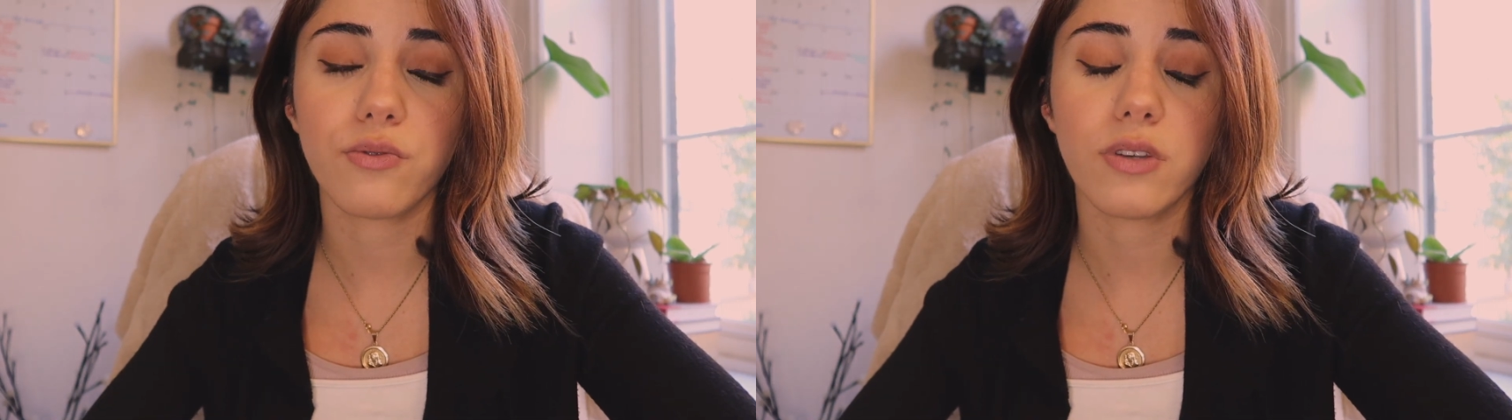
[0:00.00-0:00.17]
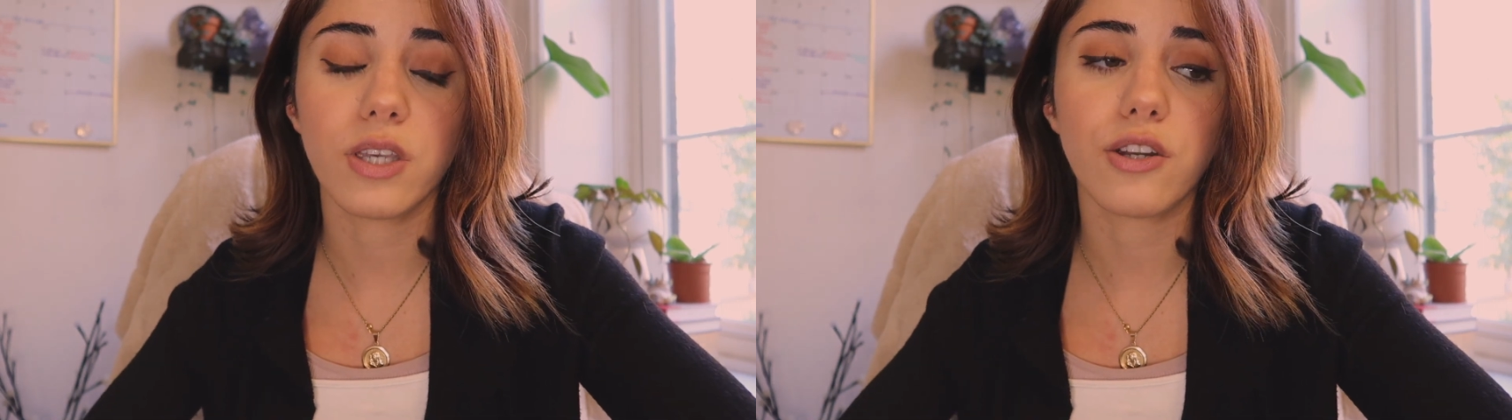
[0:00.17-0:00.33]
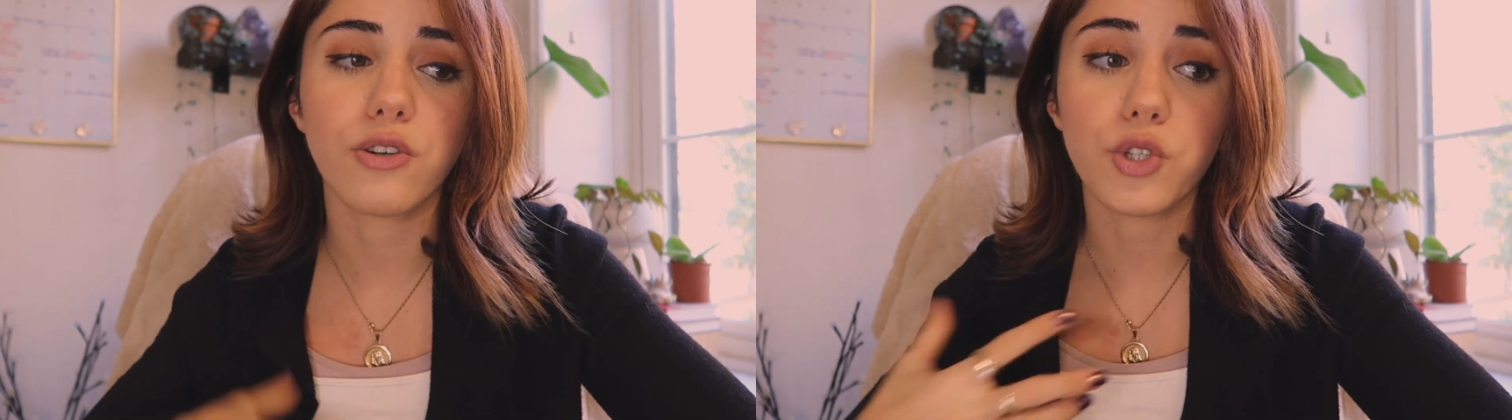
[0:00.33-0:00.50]

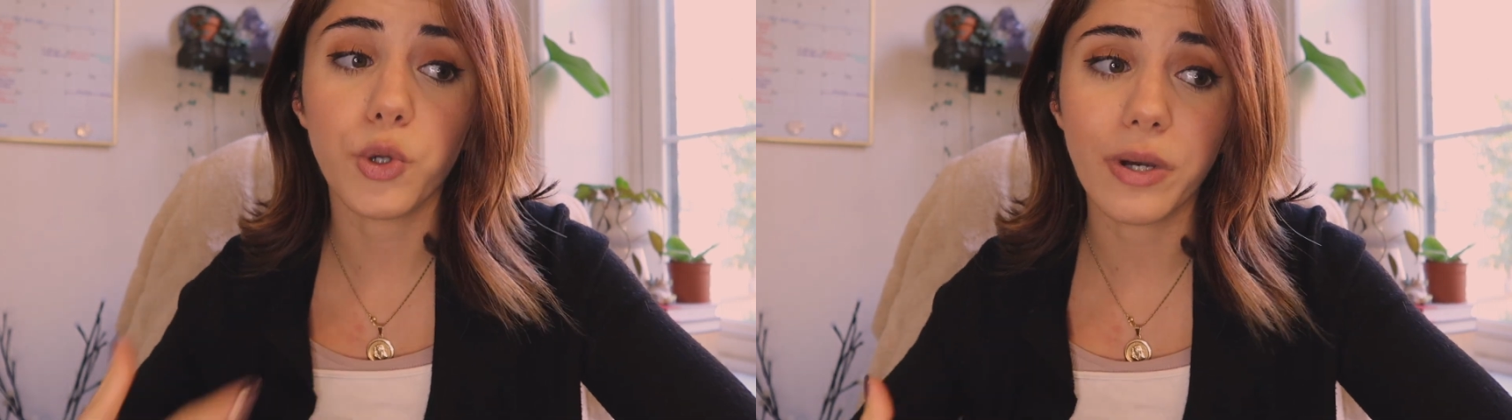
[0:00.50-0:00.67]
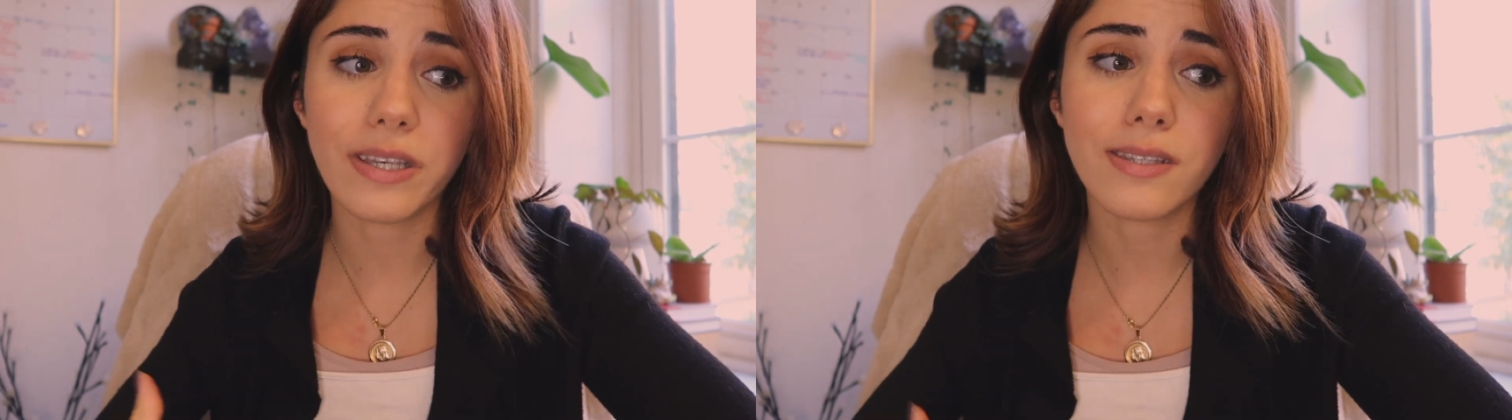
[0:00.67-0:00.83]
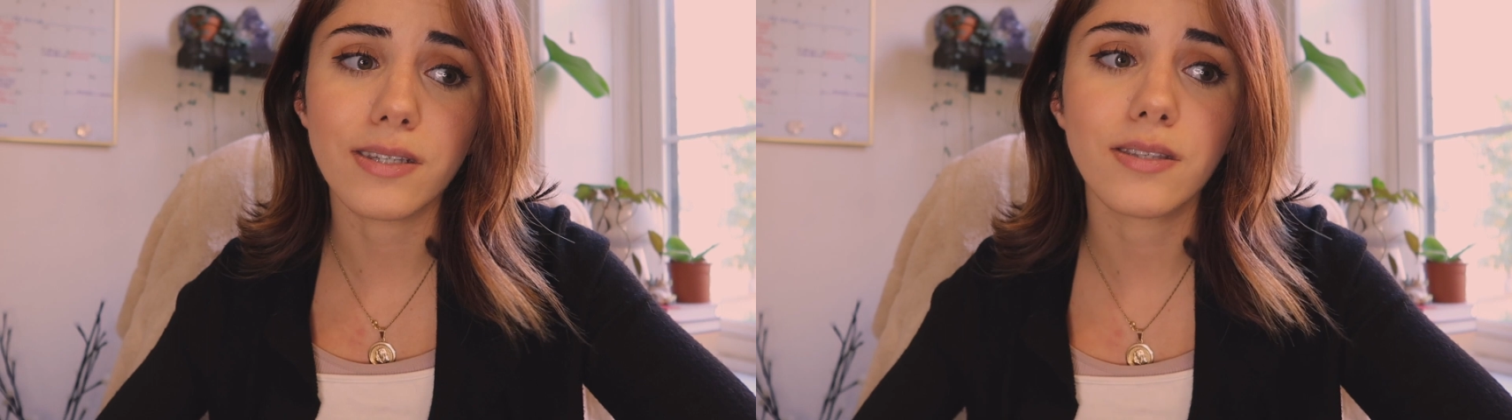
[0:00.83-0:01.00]
you know,
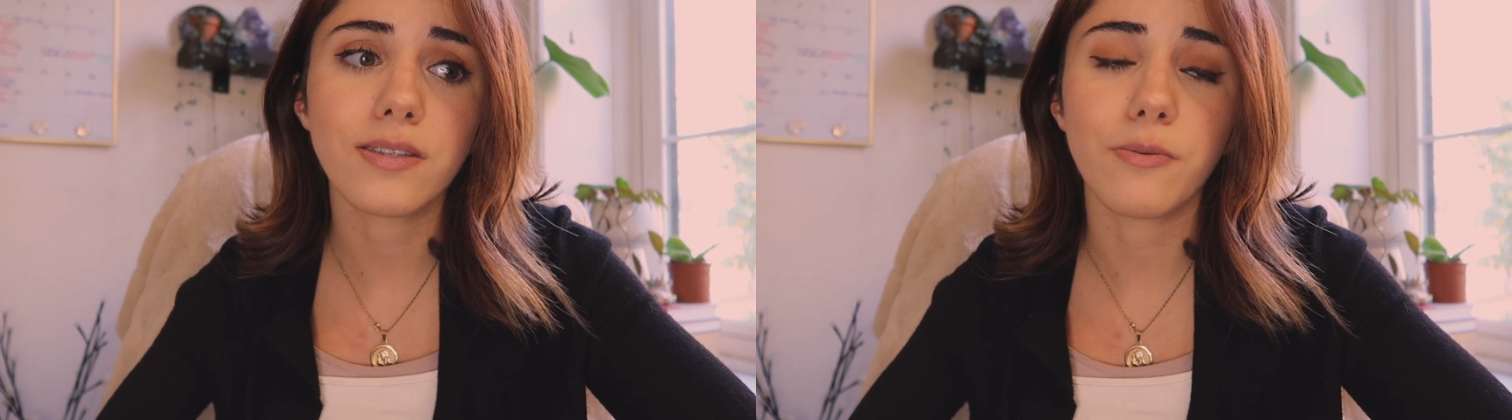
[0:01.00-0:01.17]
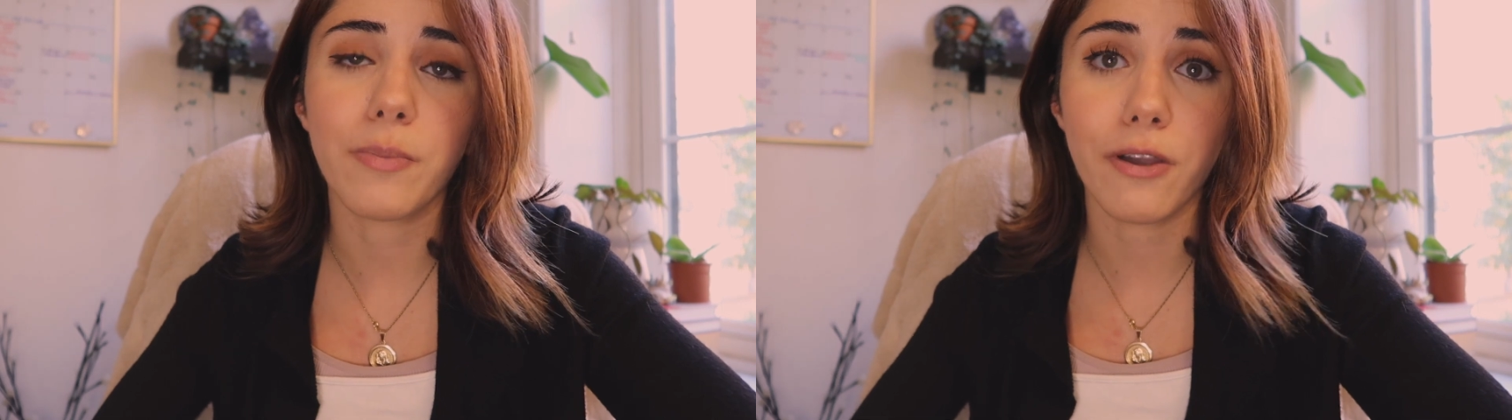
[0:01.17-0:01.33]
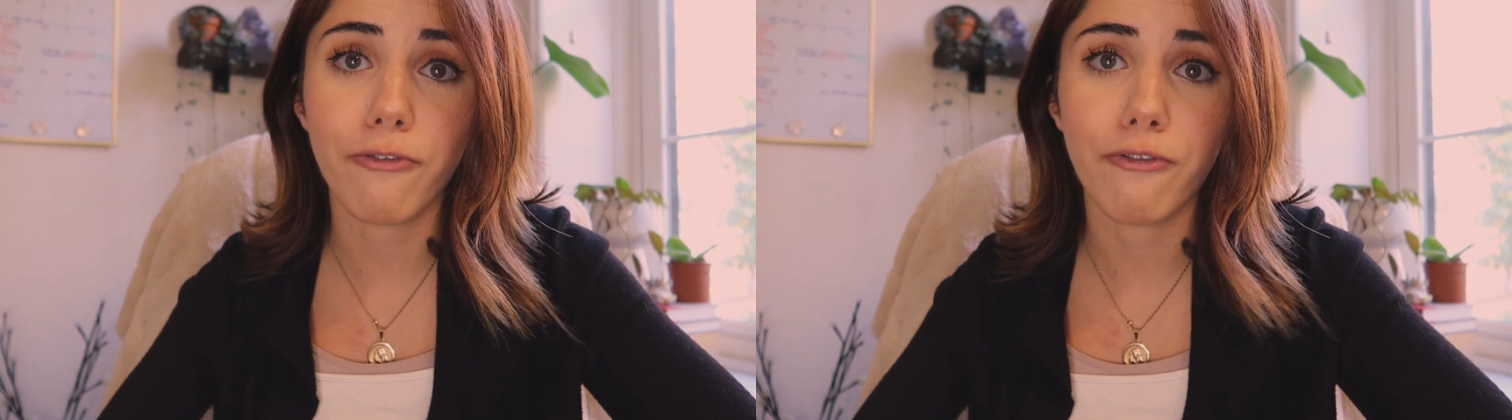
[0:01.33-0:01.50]
choices to
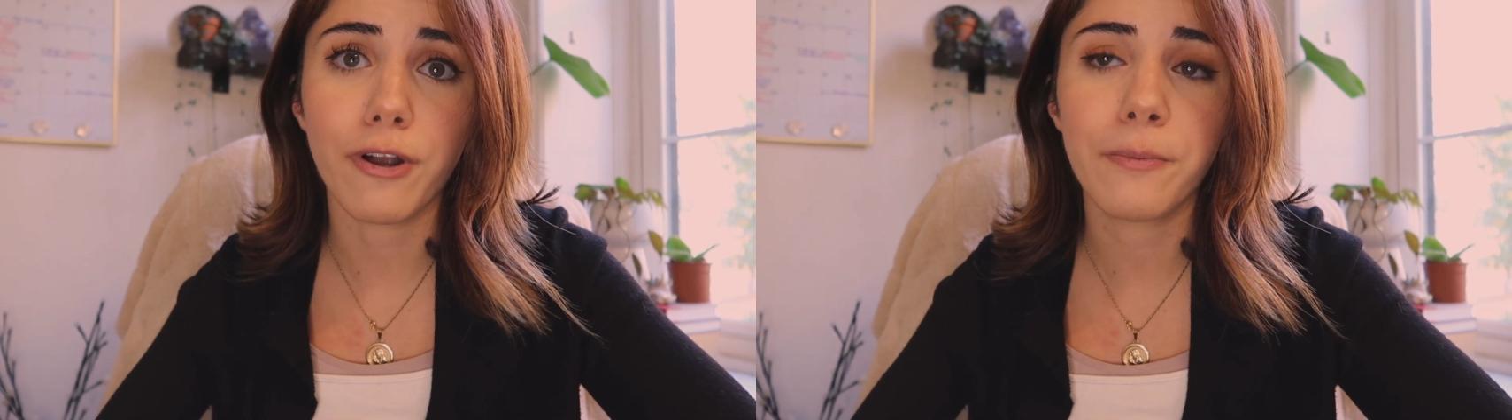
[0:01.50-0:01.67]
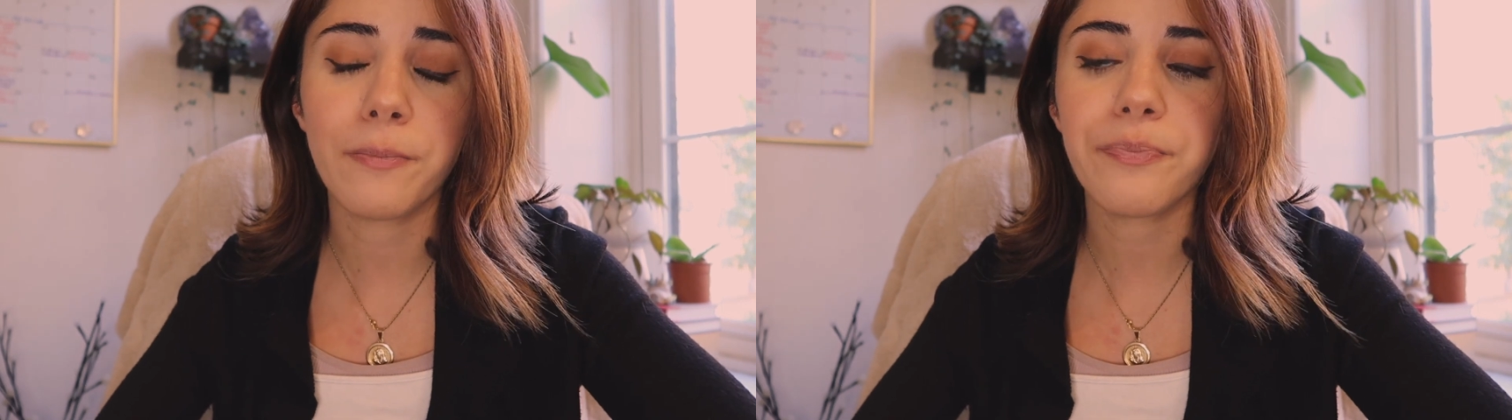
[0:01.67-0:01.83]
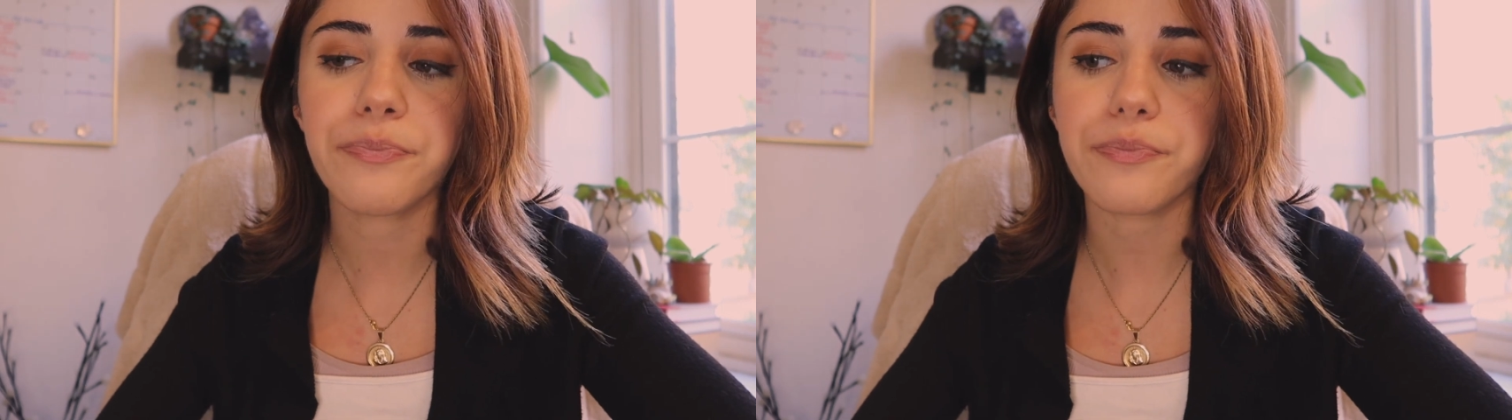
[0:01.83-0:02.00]
pick
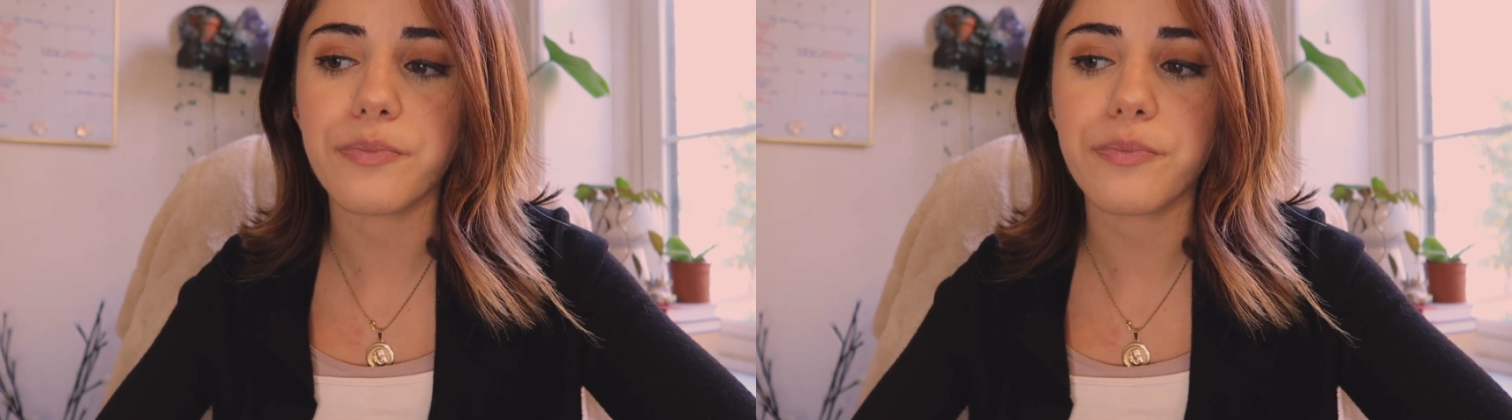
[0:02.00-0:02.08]
from.